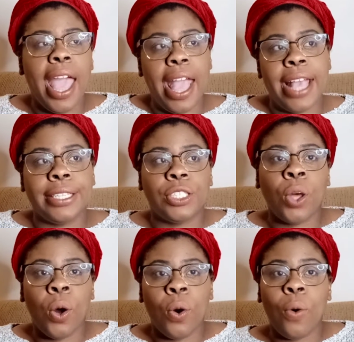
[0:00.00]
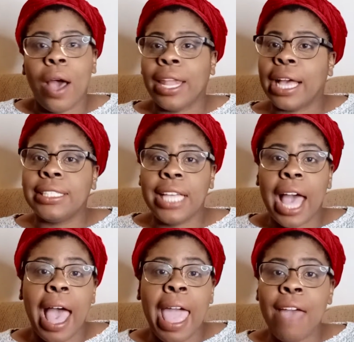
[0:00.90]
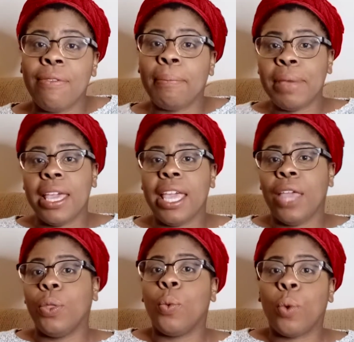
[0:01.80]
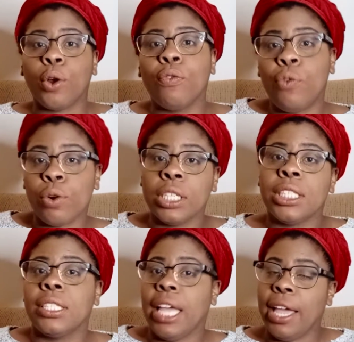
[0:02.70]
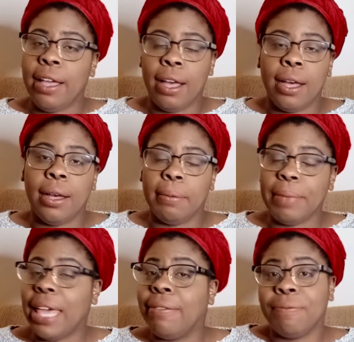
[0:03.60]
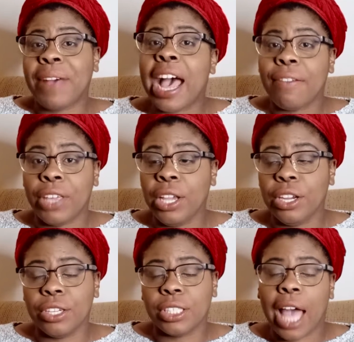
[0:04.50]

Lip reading: And so, like I said, I haven't been in the workforce in 5 years.